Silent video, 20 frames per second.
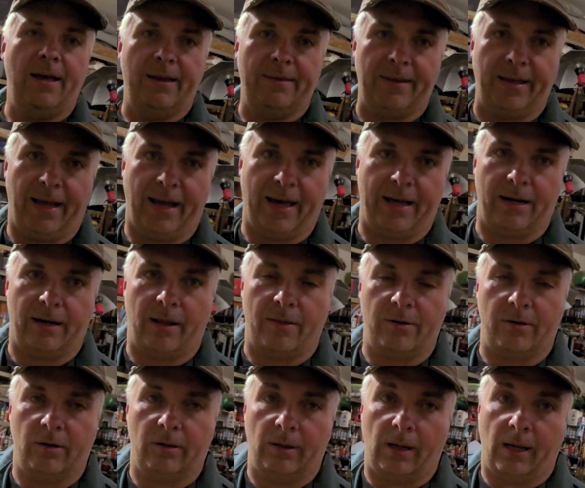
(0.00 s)
They had
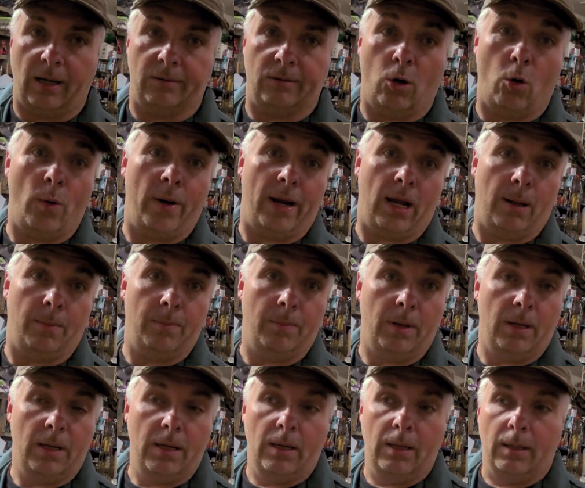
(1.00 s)
another
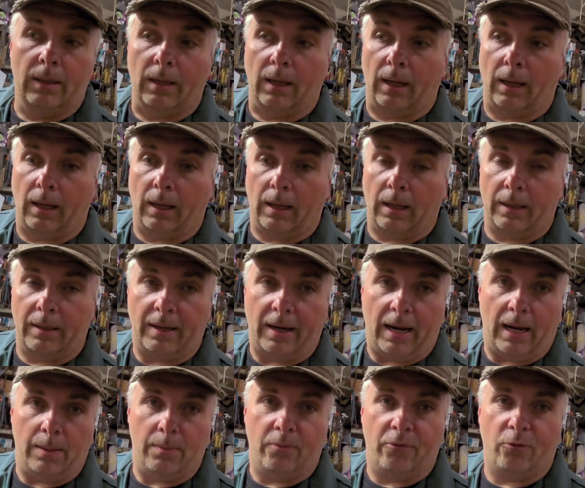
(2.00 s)
OEM
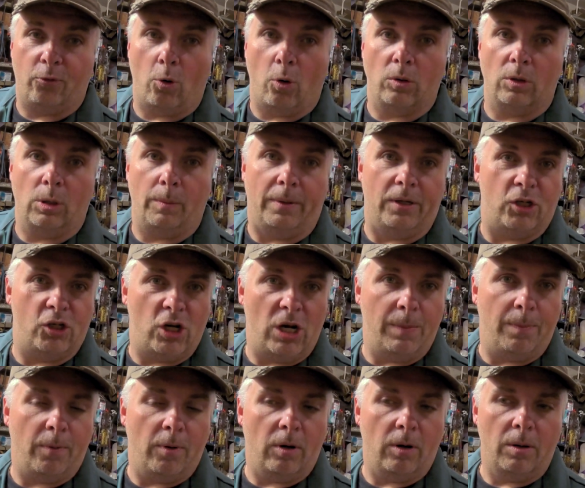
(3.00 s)
name for a little bit
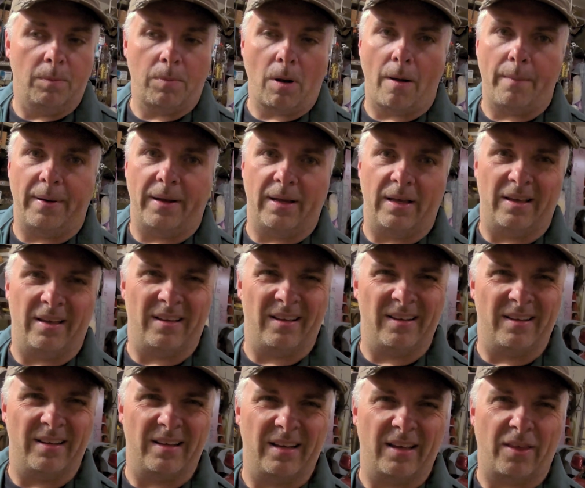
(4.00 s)
cheaper, probably
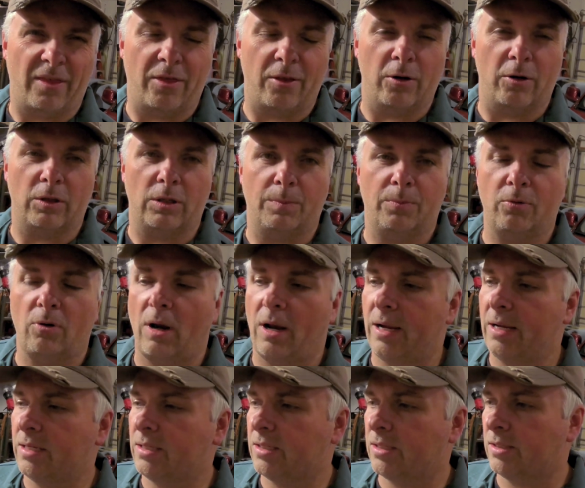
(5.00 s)
third the
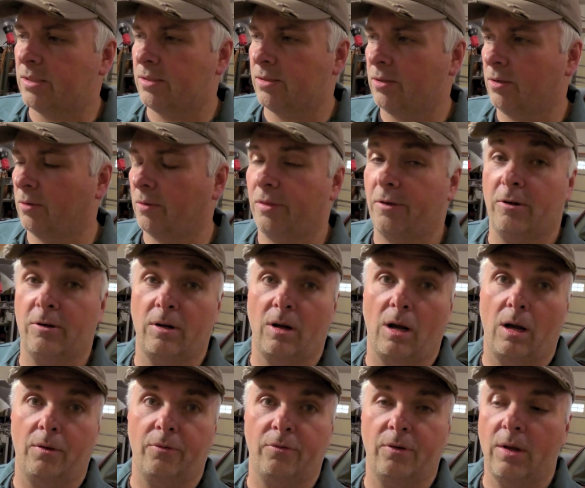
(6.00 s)
price or third
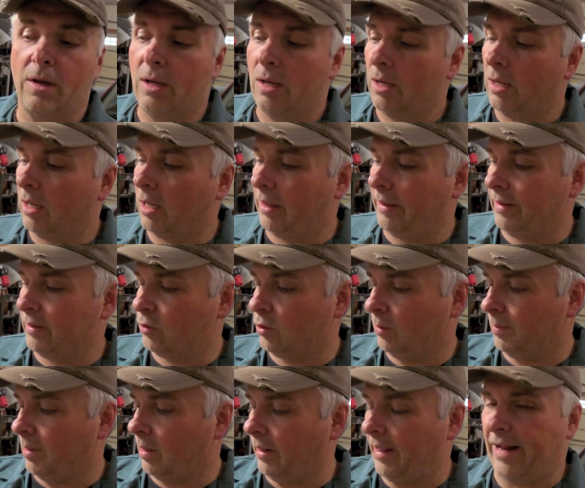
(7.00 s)
off. These were
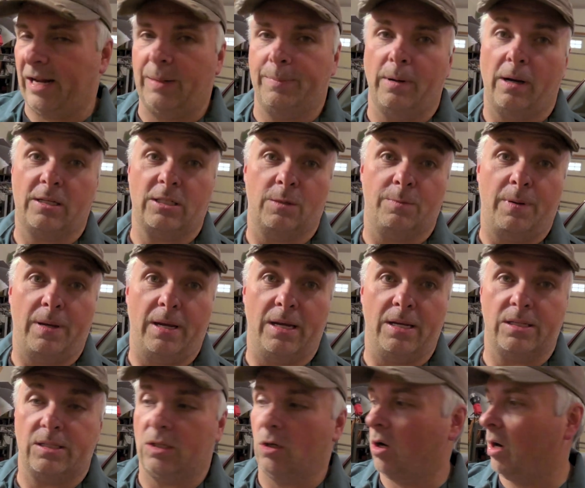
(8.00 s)
about 80 bucks a
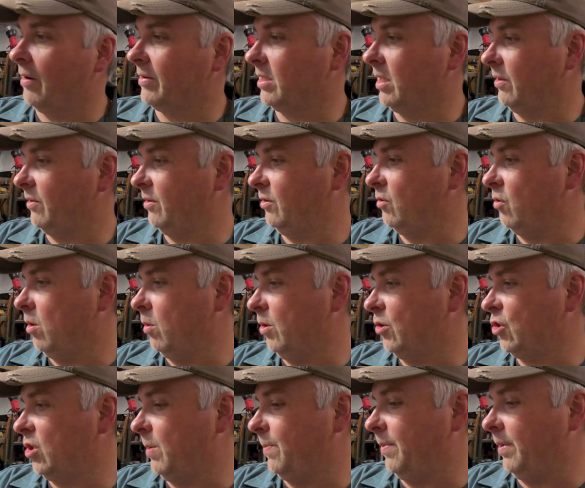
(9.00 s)
piece, so I was out the door with
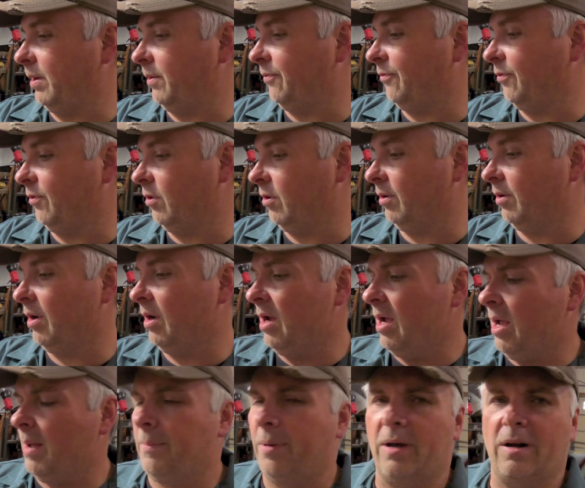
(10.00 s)
shipping for
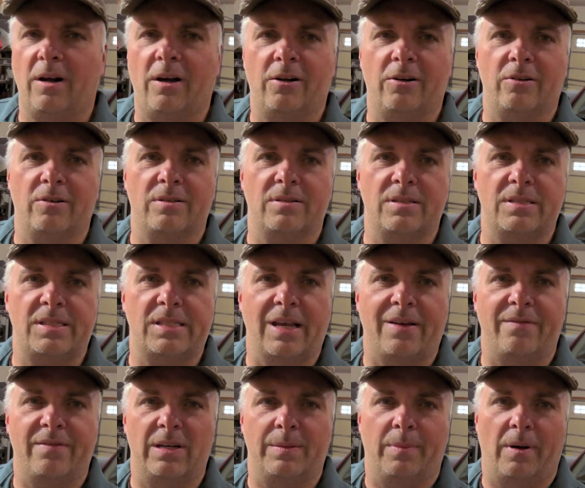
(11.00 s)
about
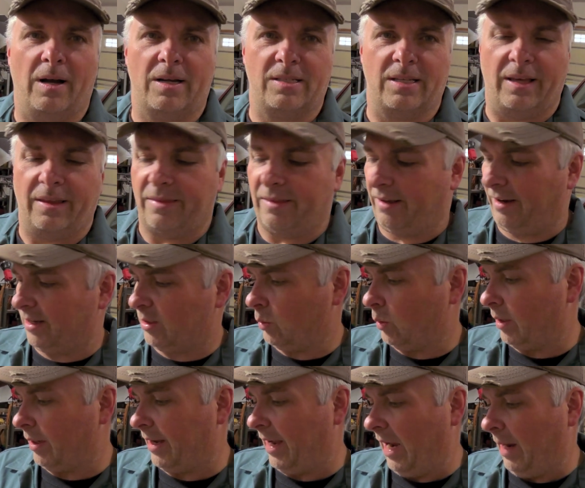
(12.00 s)
170 bucks, I think, is
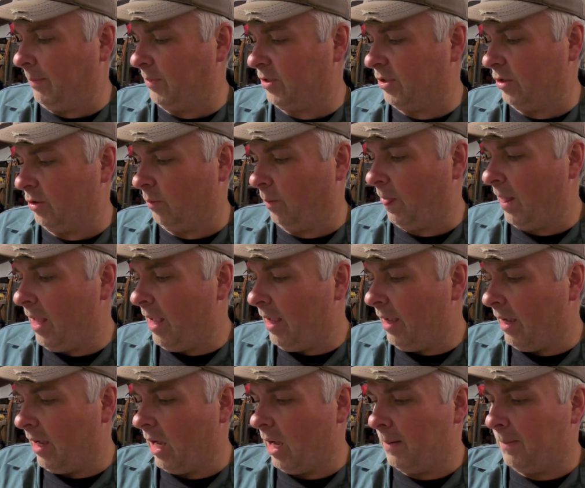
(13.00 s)
what it came to.
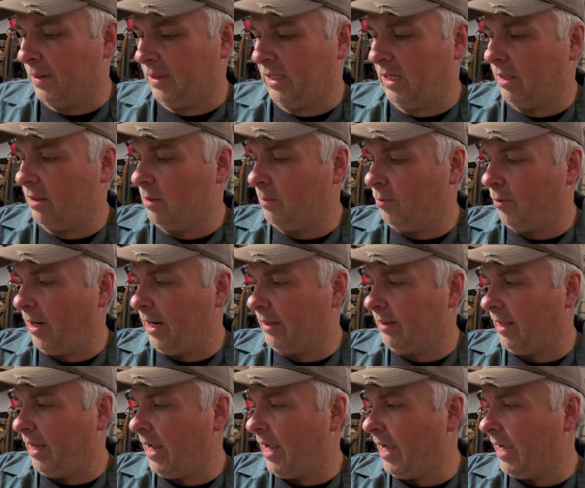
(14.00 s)
But the other brand
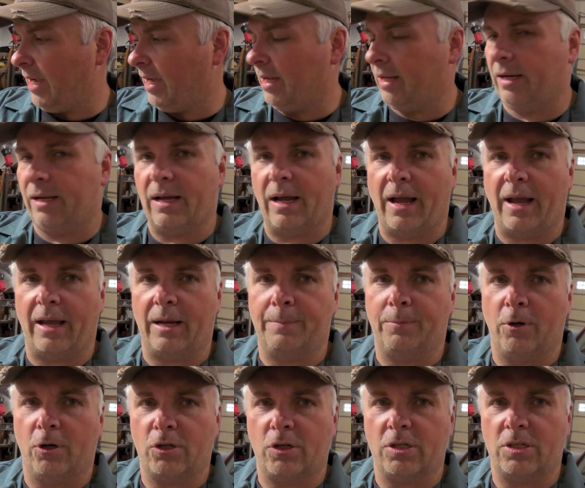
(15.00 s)
they had, I had
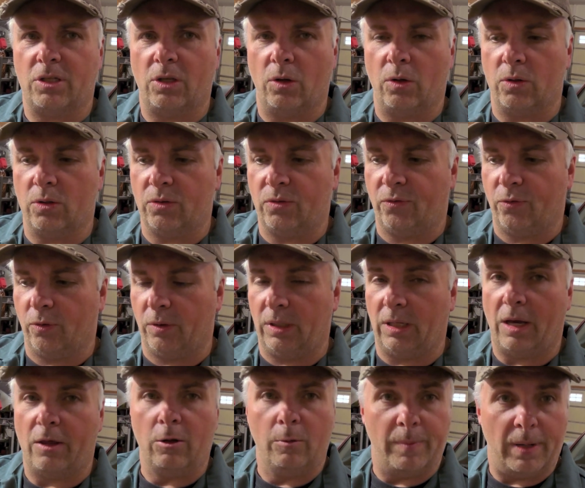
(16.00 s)
purchased those for the
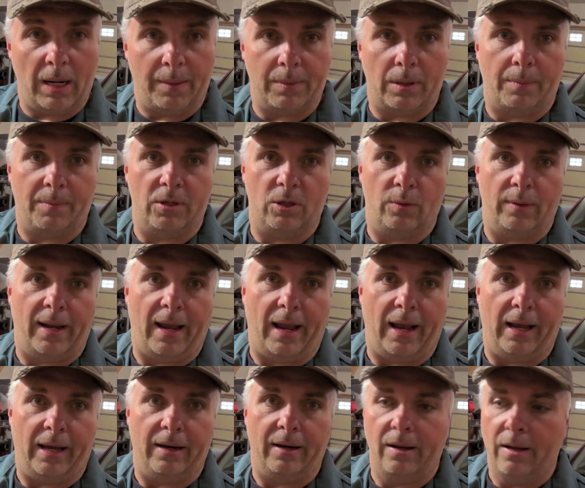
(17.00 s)
other BMW we
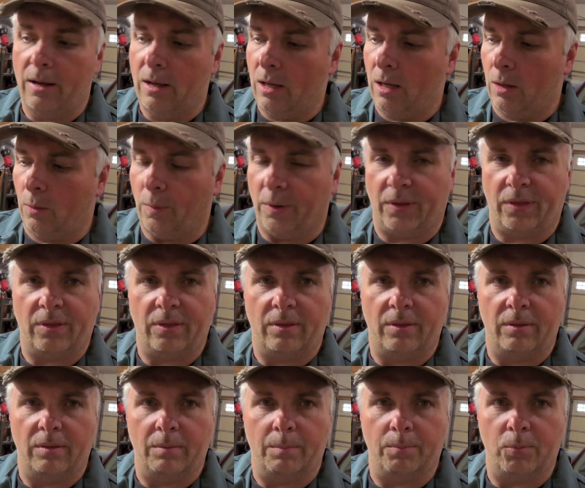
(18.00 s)
had with
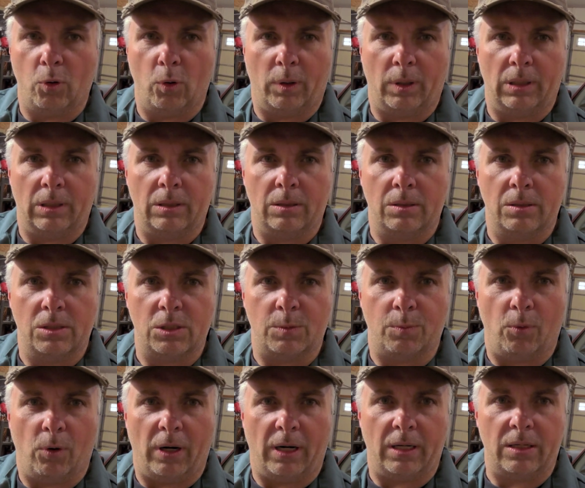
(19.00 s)
broken
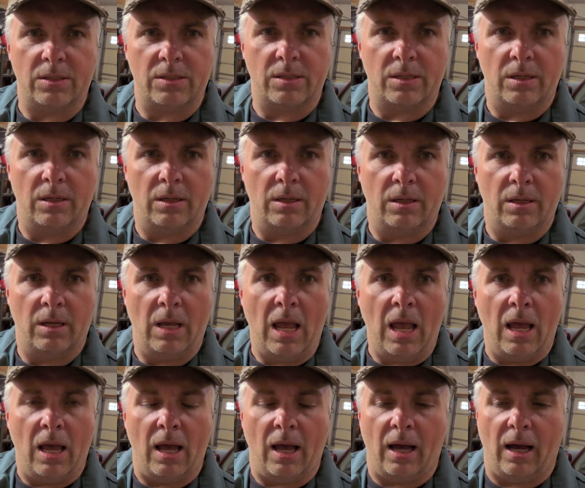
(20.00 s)
springs.
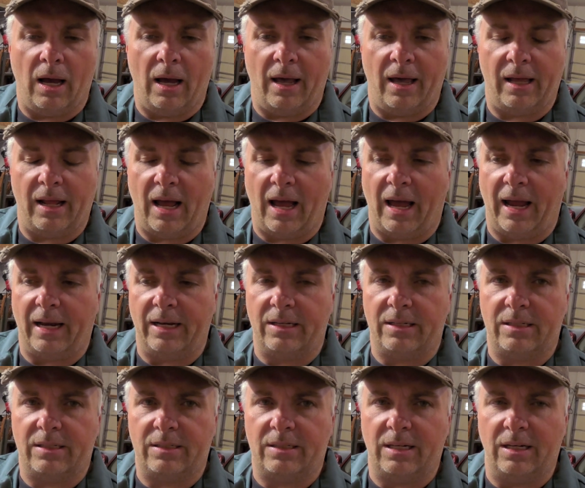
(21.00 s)
I
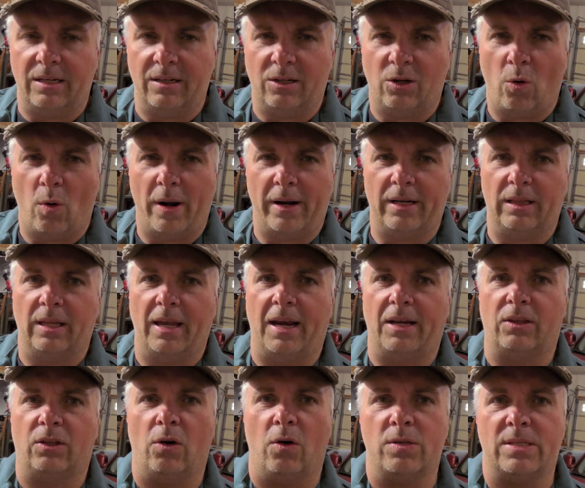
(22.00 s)
didn't quite
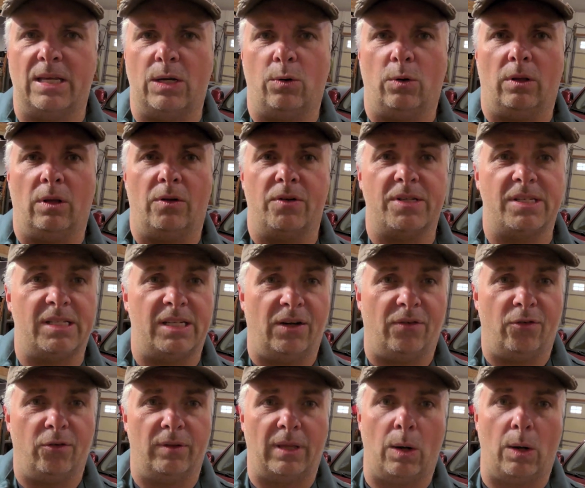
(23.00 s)
like those. They were a little stiffer.